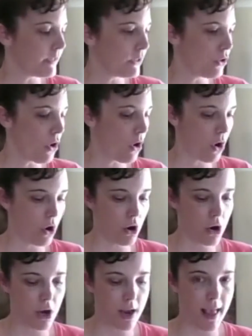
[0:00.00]
so,
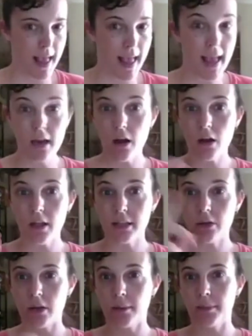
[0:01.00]
and I'll
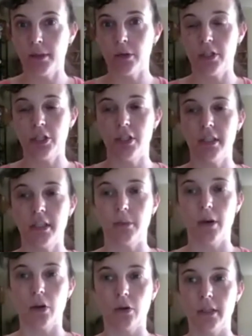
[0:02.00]
answer a couple of questions as
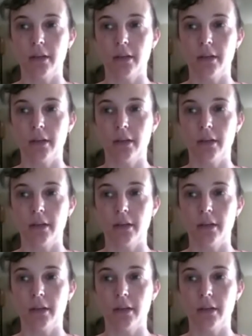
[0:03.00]
well.